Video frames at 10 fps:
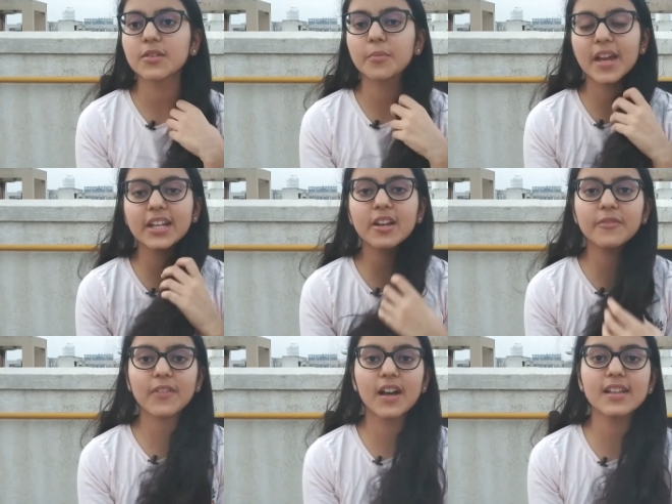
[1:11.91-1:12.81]
many
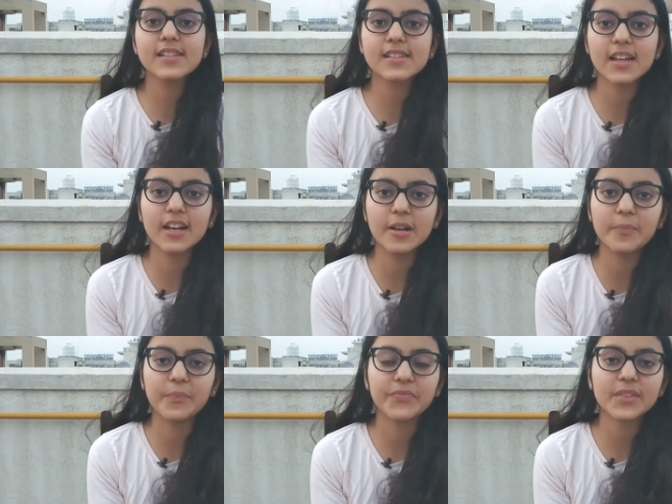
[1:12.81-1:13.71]
of us
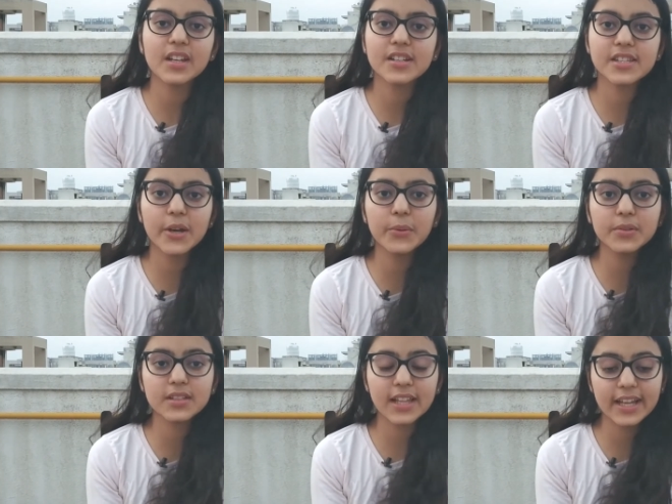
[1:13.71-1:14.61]
don't
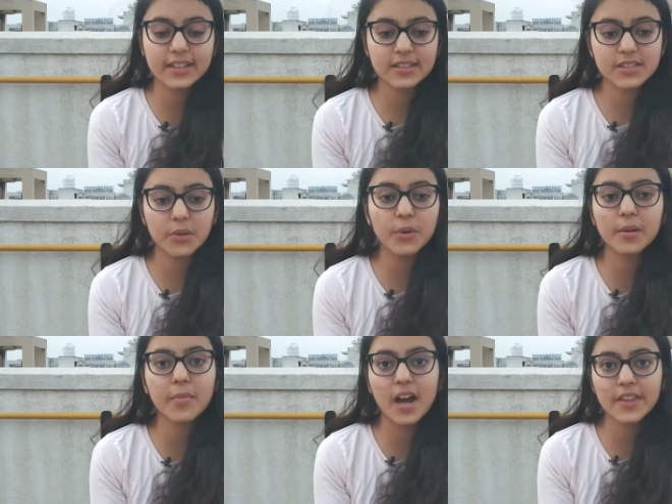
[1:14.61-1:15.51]
want
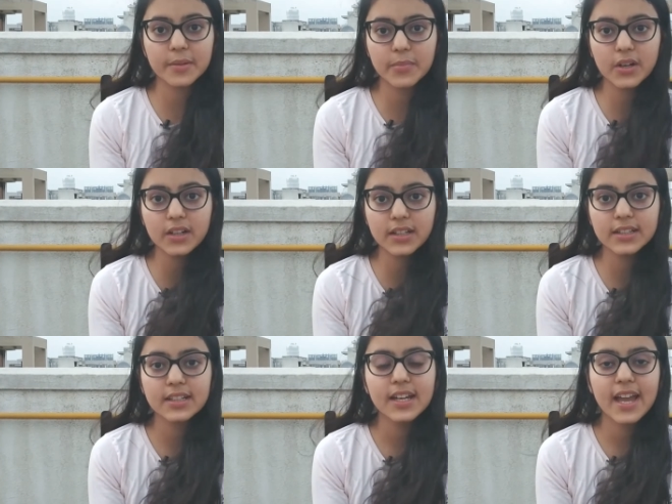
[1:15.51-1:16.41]
to buy the
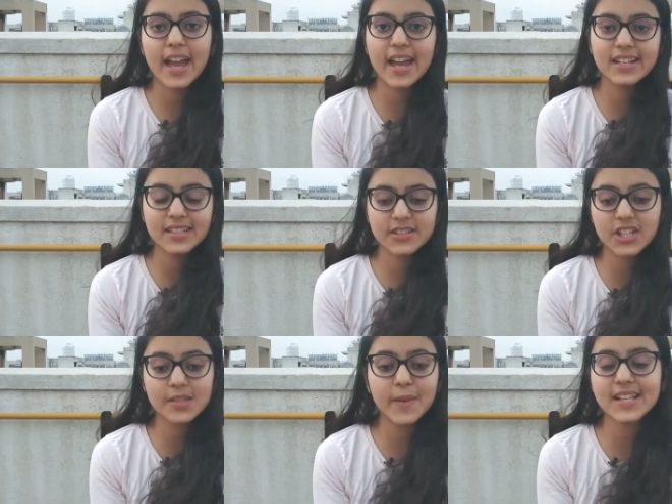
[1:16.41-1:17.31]
book, and
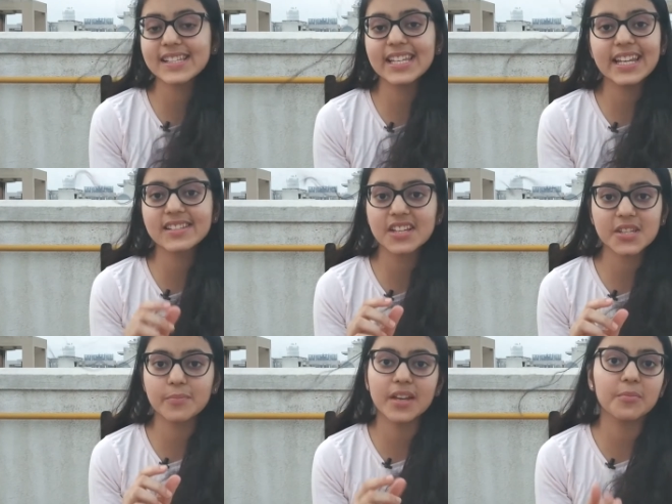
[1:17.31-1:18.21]
just by seeing such
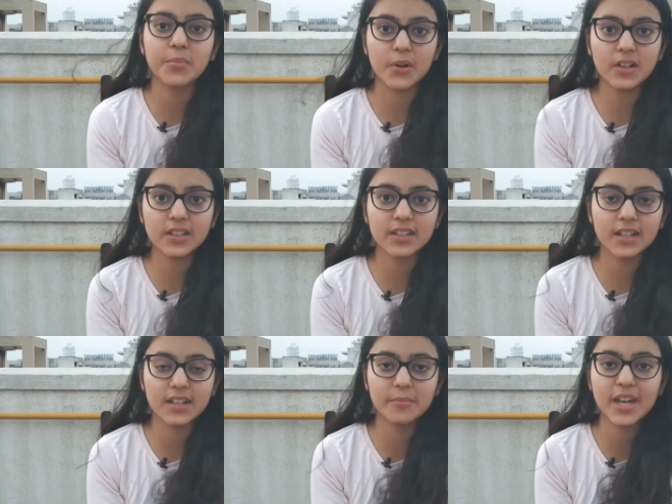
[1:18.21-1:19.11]
a big book,
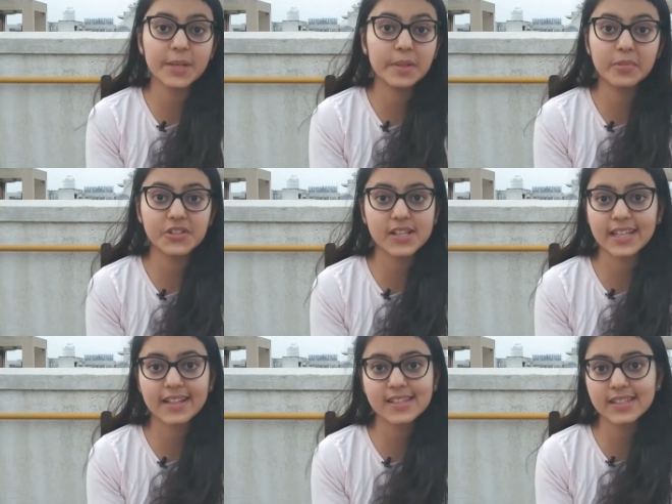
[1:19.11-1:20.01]
many people just
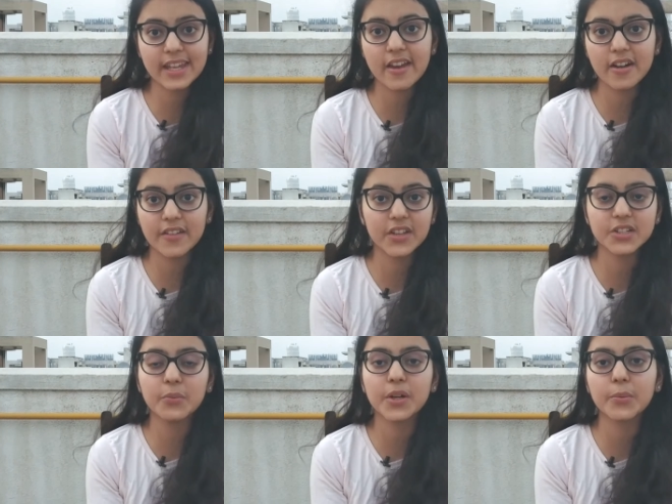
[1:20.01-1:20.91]
get scared and they
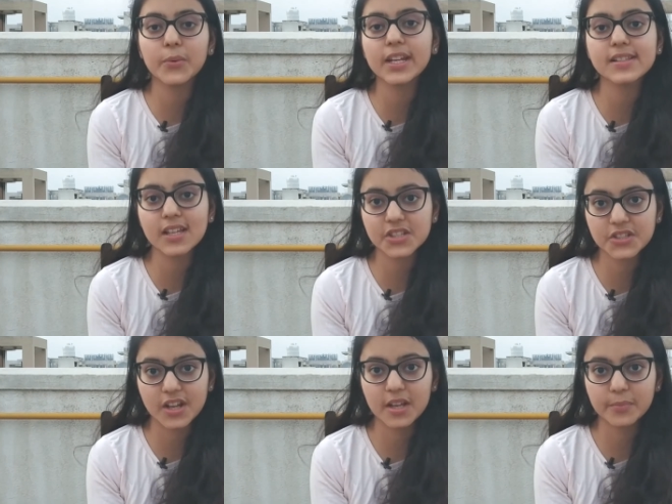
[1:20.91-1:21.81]
don't want to read such a
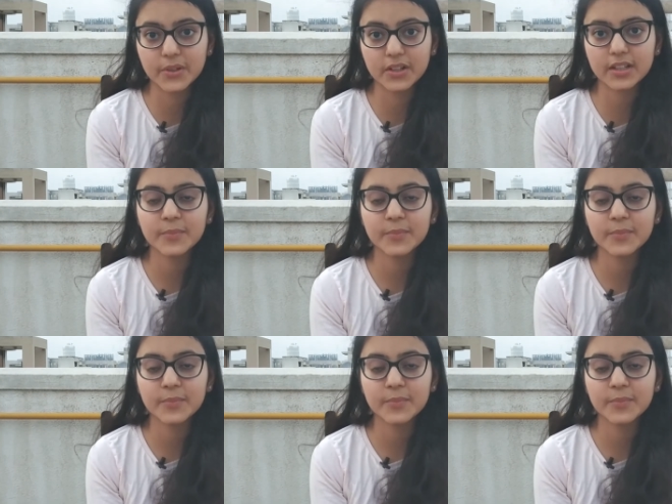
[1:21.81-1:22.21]
giant book.